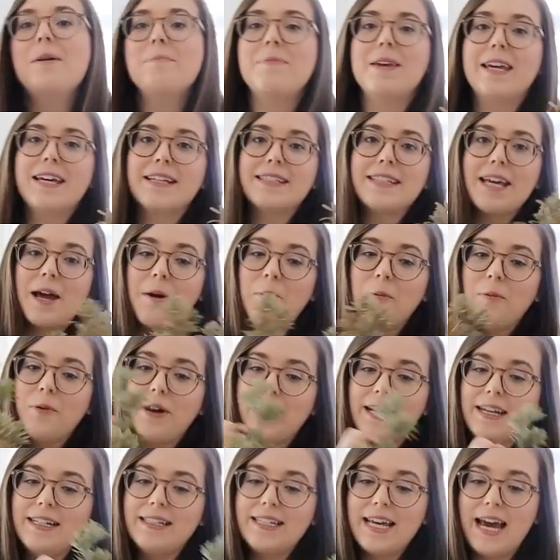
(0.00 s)
because I
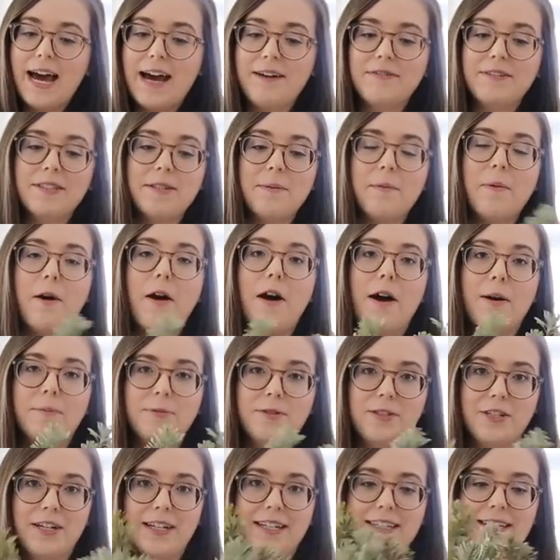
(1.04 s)
wanted to have some
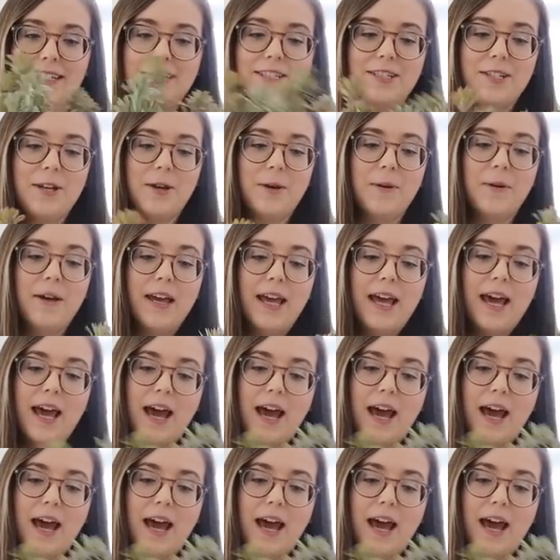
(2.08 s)
options. So